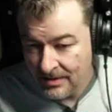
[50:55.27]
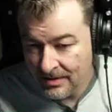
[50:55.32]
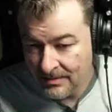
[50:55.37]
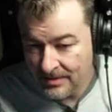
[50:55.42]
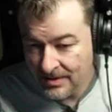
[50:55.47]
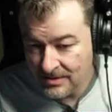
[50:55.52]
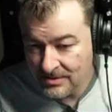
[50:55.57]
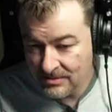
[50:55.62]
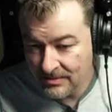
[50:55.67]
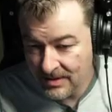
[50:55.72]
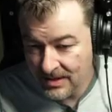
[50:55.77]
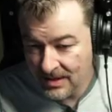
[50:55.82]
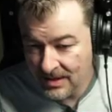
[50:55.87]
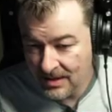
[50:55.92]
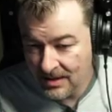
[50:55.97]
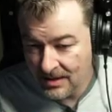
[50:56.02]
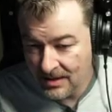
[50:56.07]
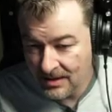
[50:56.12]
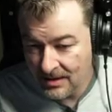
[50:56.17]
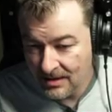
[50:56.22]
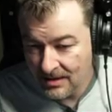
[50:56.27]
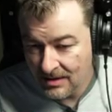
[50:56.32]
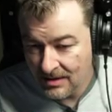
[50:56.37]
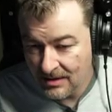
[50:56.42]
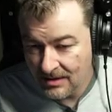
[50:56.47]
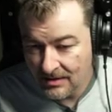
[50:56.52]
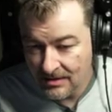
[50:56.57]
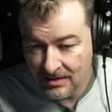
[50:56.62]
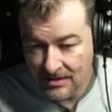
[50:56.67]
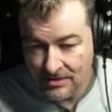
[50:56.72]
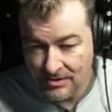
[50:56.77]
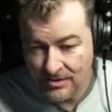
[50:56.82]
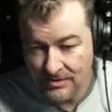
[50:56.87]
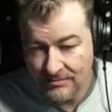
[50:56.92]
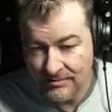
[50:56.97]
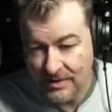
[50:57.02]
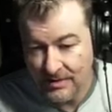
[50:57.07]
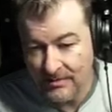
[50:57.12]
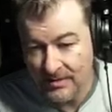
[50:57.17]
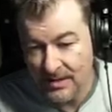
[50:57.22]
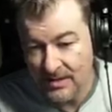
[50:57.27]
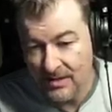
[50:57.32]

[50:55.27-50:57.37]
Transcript: on, sweetie. Uh, she'll find me.